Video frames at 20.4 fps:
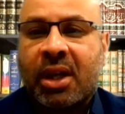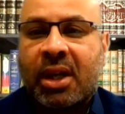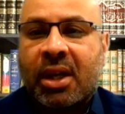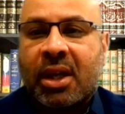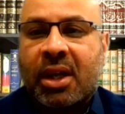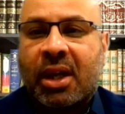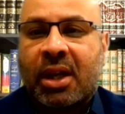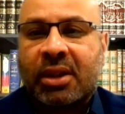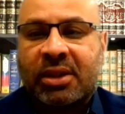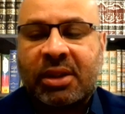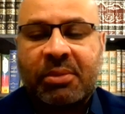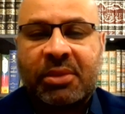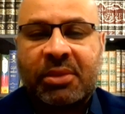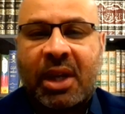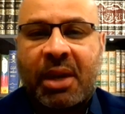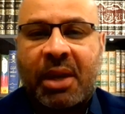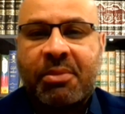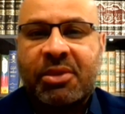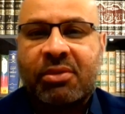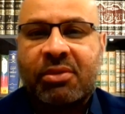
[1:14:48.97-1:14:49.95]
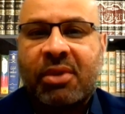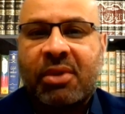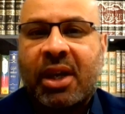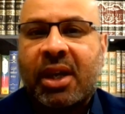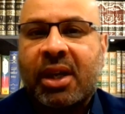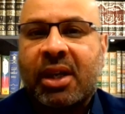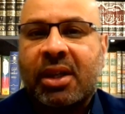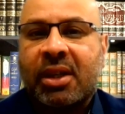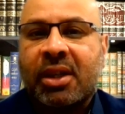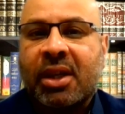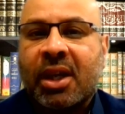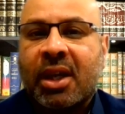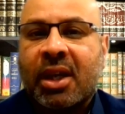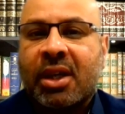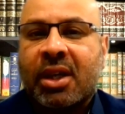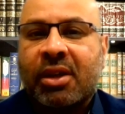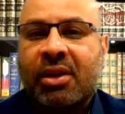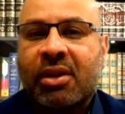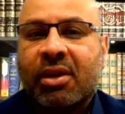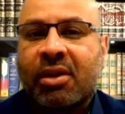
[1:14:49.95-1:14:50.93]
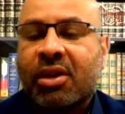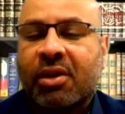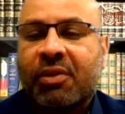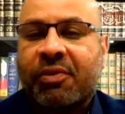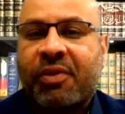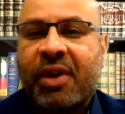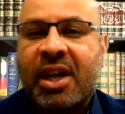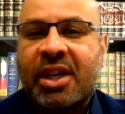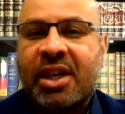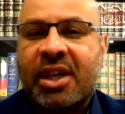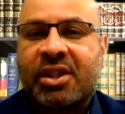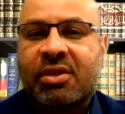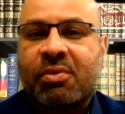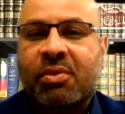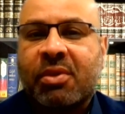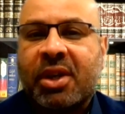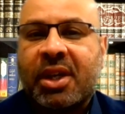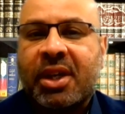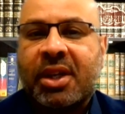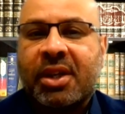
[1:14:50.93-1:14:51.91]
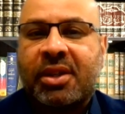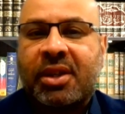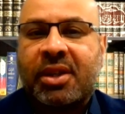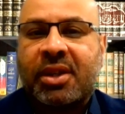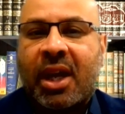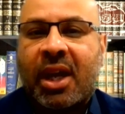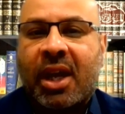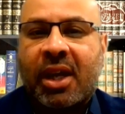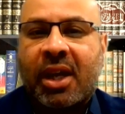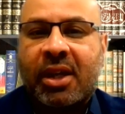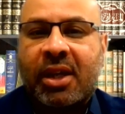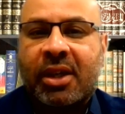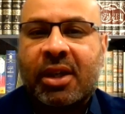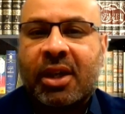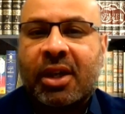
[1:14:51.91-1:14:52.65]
Uh, sometimes when you know you're faced with a,